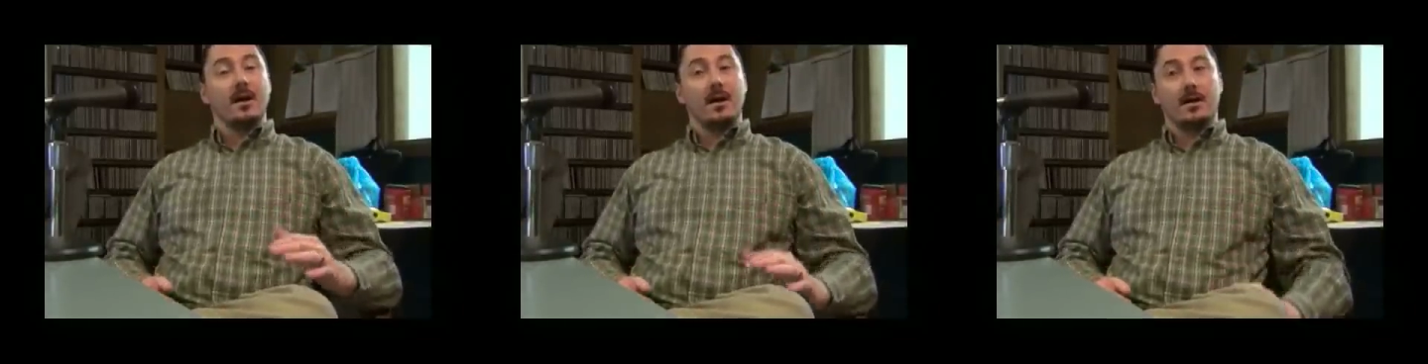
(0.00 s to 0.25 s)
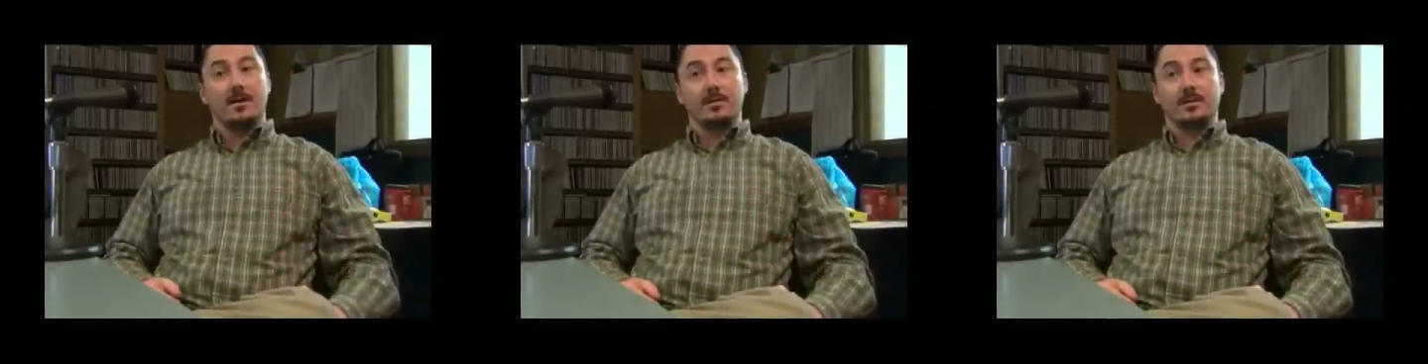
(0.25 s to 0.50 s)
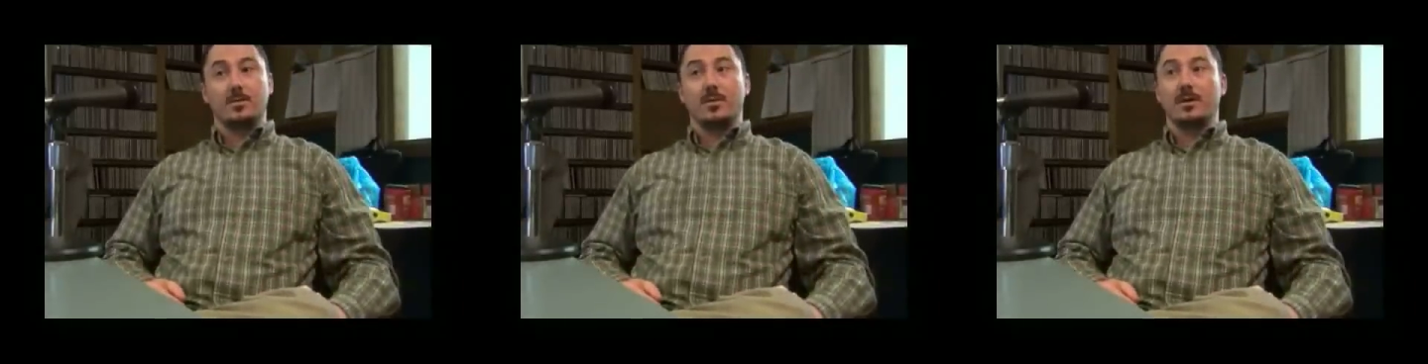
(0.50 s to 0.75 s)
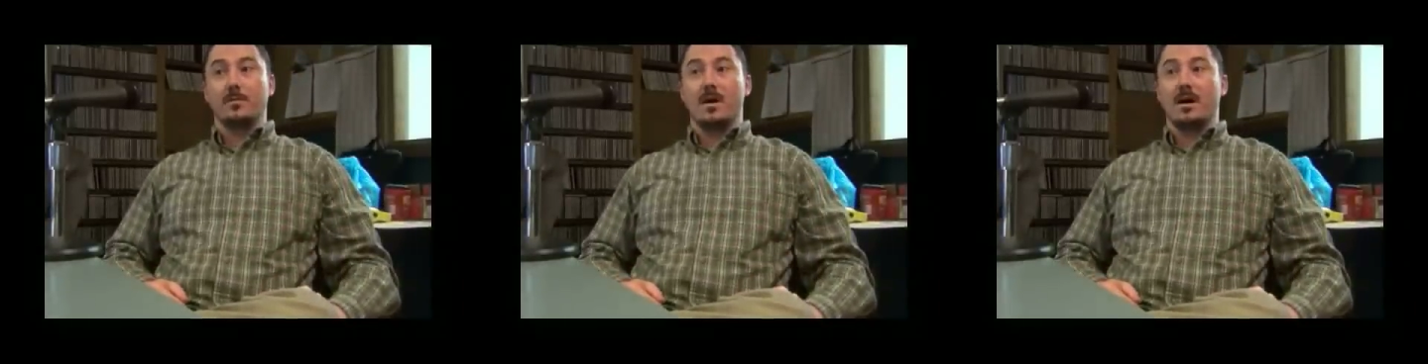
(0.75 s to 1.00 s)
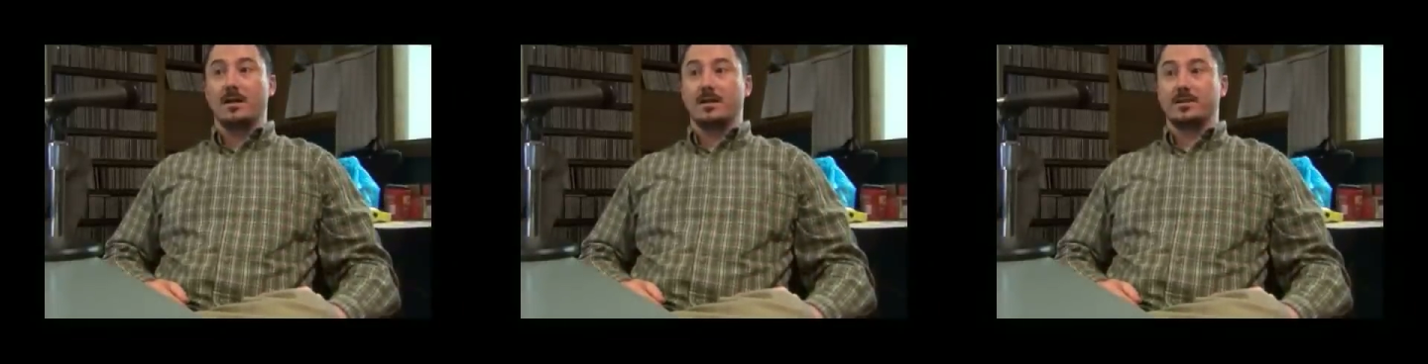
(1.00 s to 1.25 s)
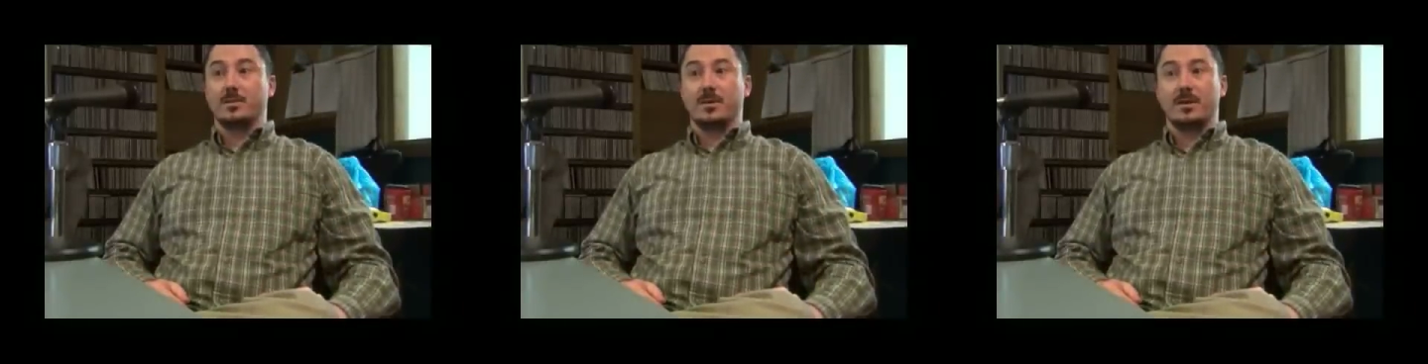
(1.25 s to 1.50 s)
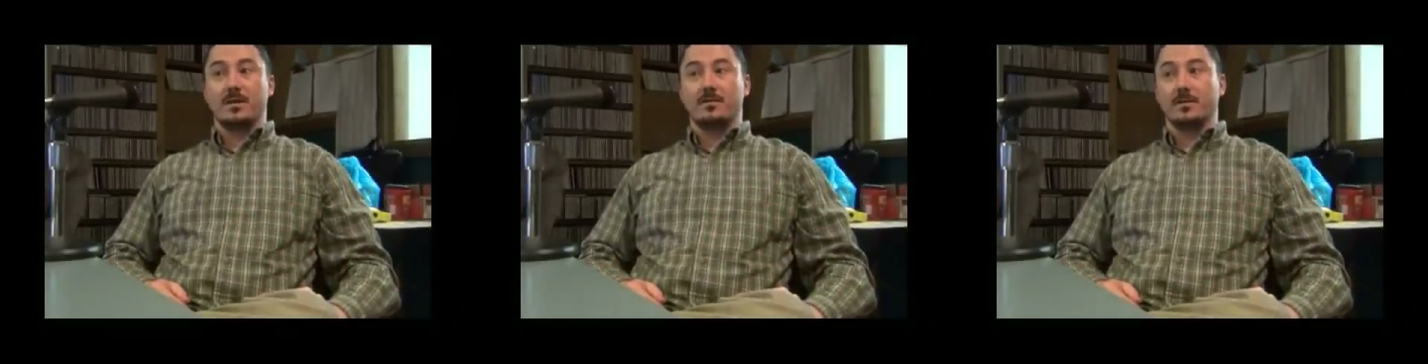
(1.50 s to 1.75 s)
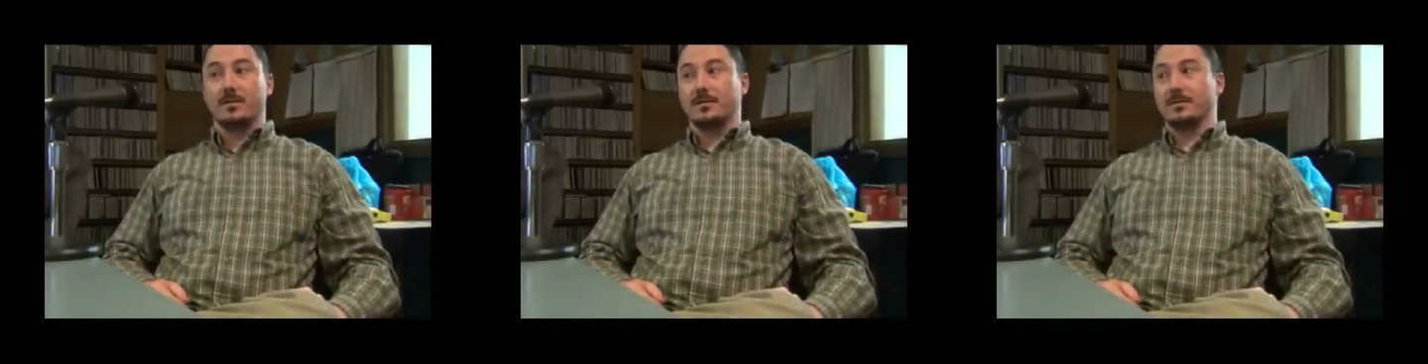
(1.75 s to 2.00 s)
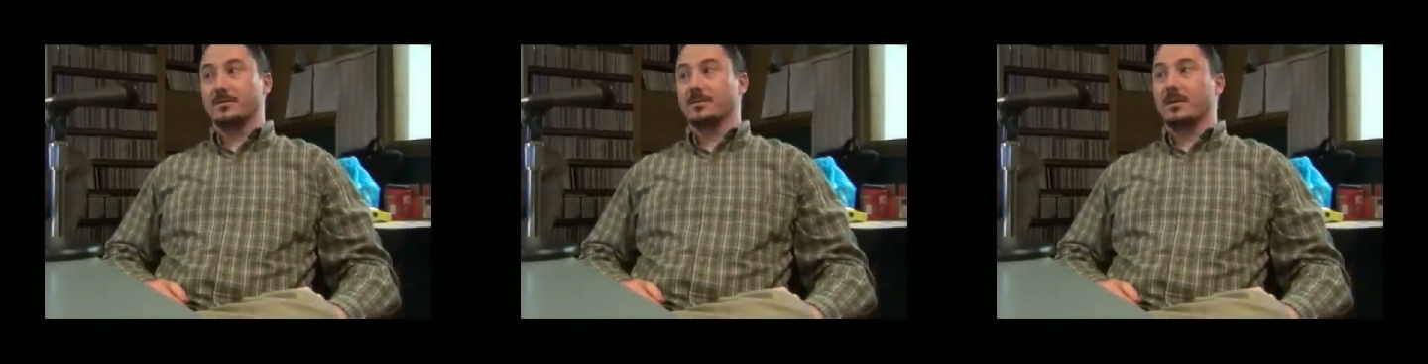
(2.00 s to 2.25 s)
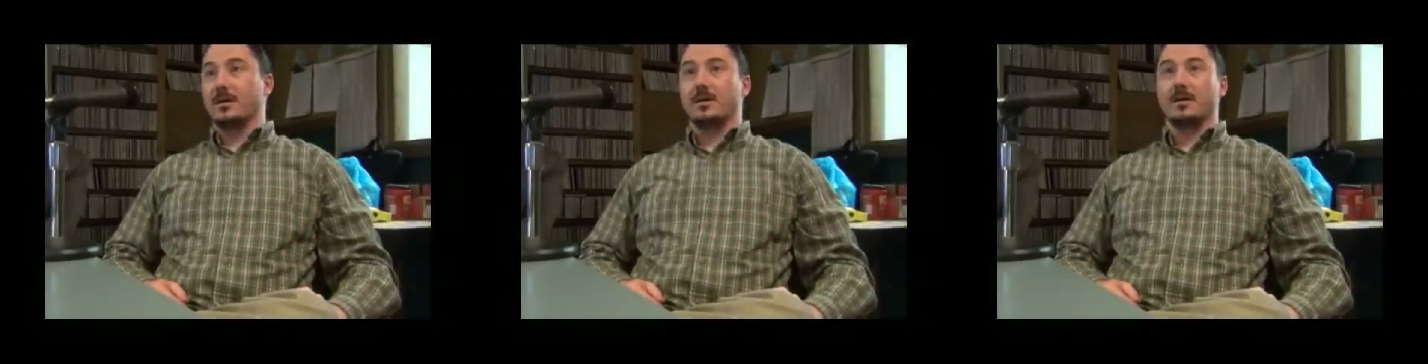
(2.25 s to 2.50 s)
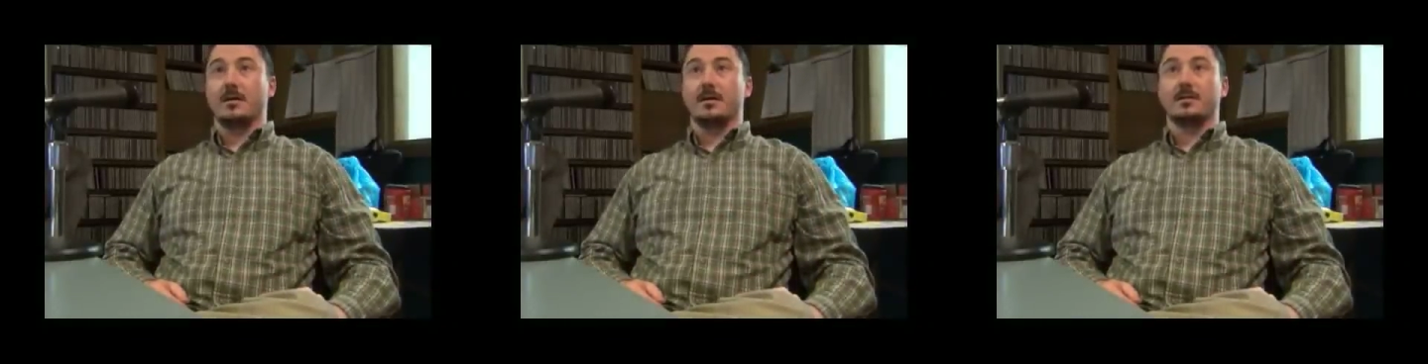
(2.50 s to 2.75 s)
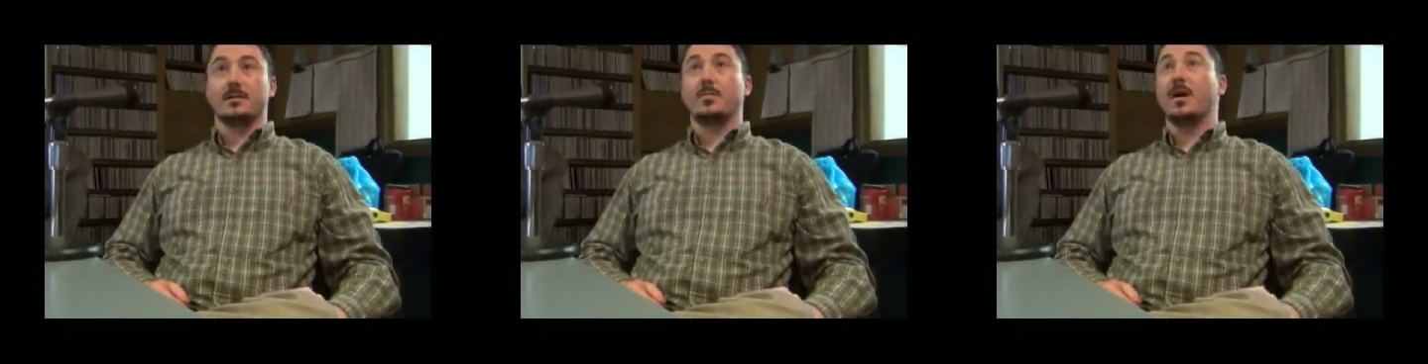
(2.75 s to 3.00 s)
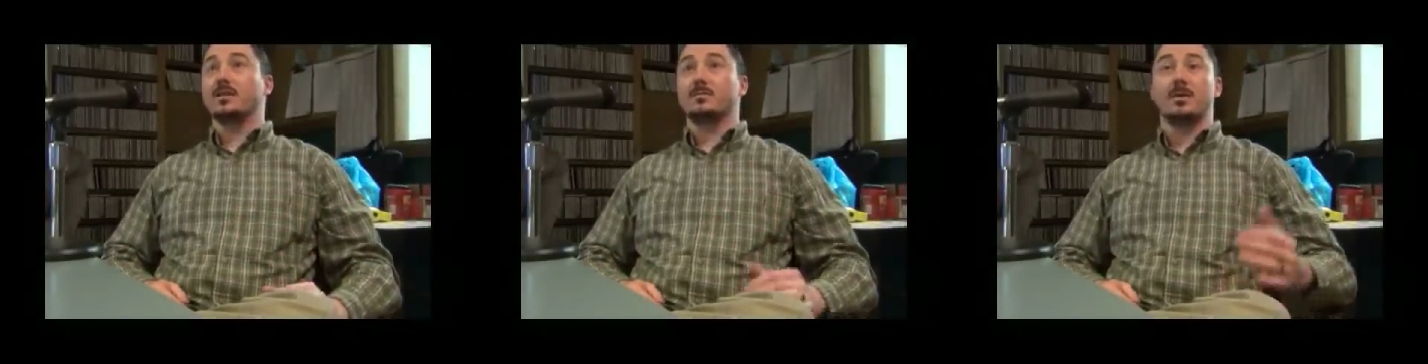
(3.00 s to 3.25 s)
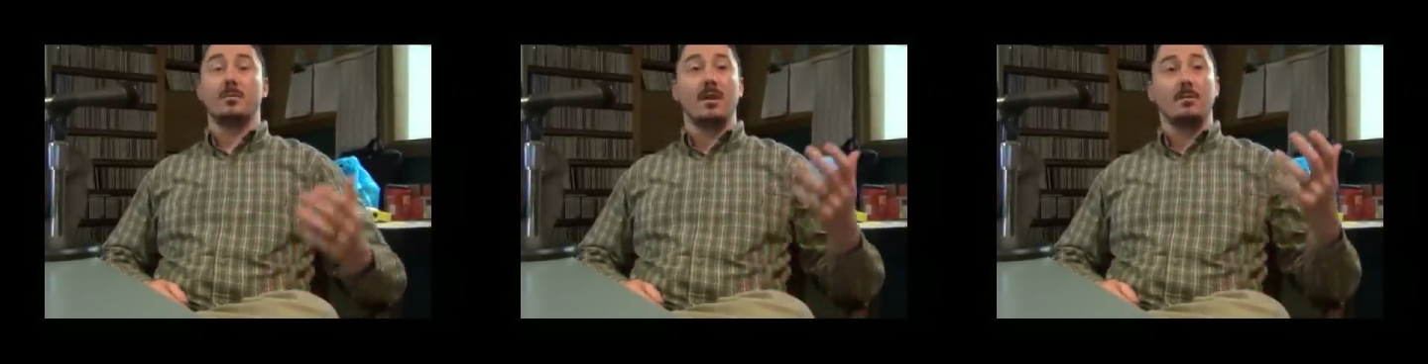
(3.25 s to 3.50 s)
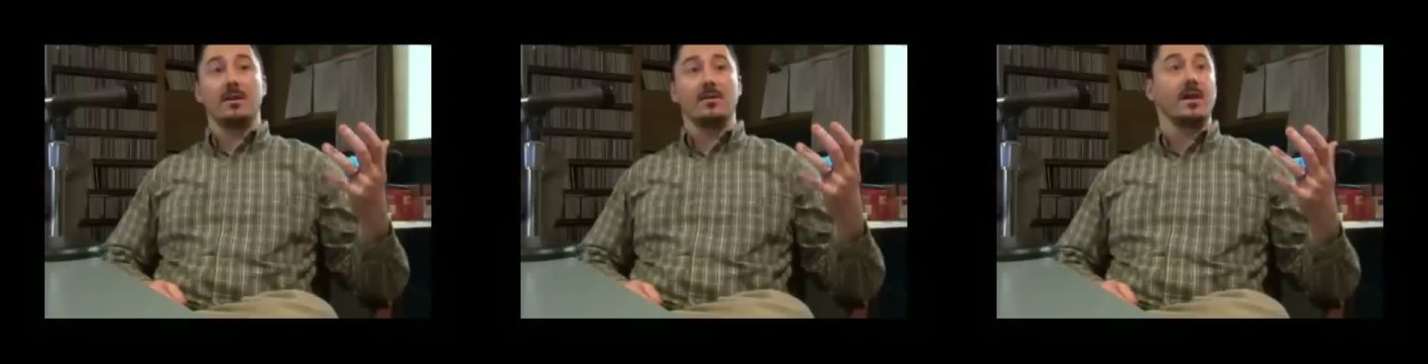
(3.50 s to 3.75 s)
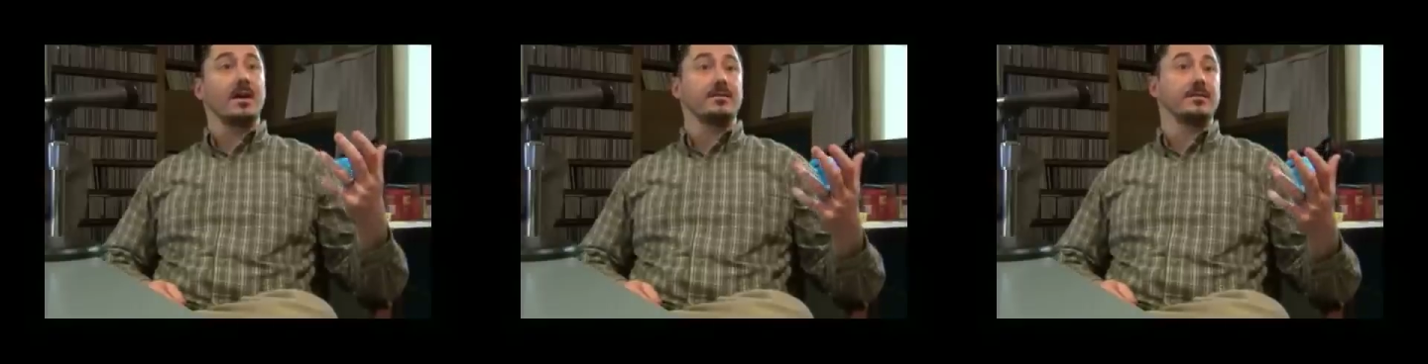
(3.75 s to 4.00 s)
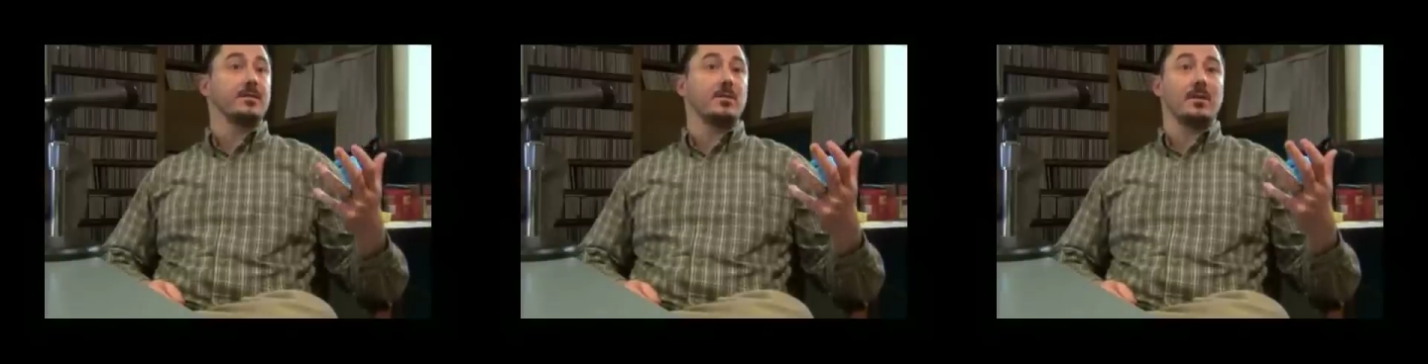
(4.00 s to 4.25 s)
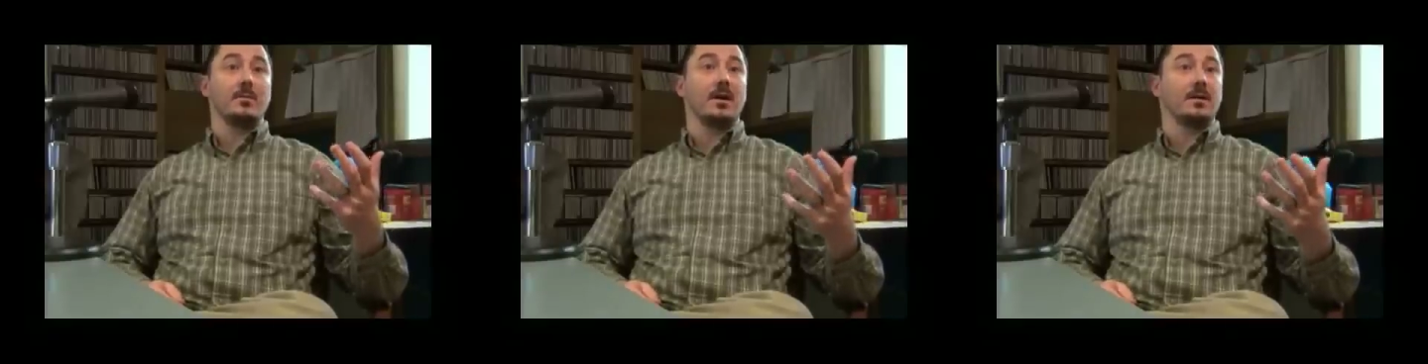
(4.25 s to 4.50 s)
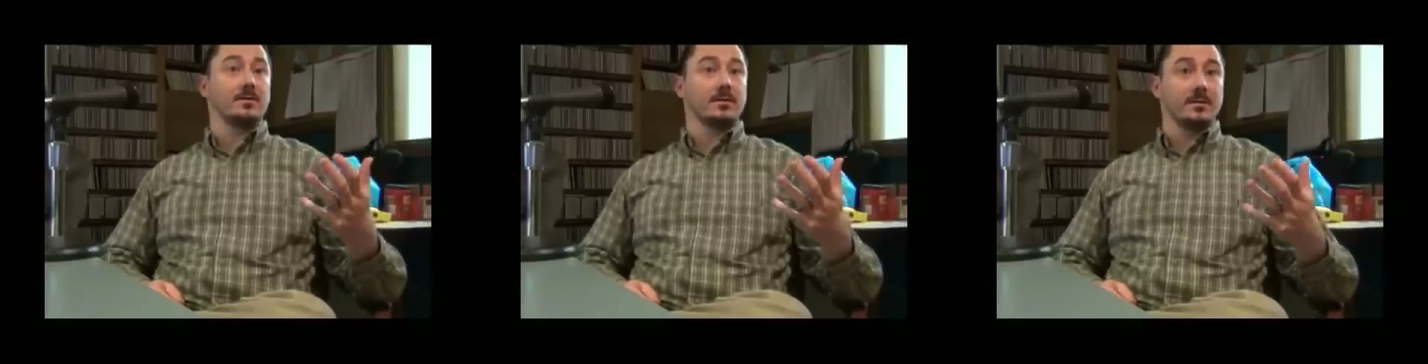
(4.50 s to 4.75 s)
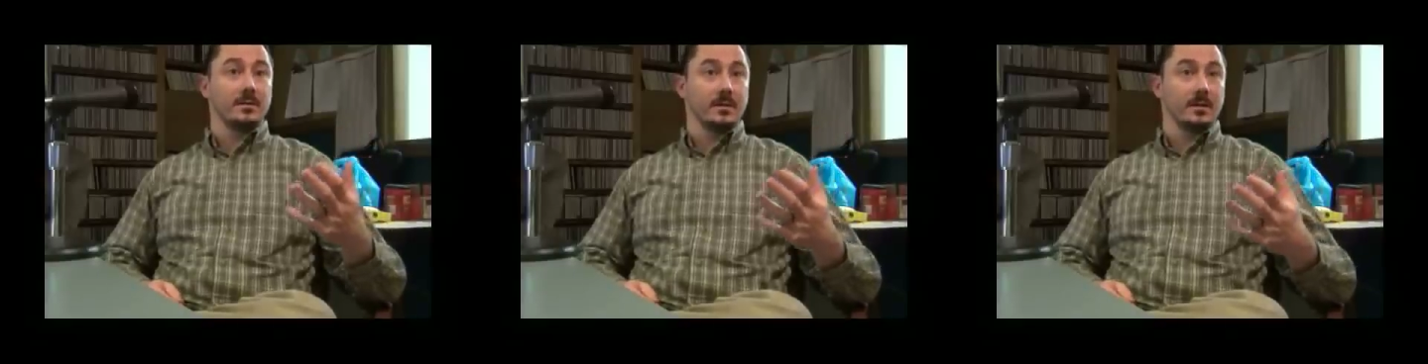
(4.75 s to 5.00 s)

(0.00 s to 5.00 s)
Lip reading: The square mileage that we cover is approximately maybe 1,000 square miles,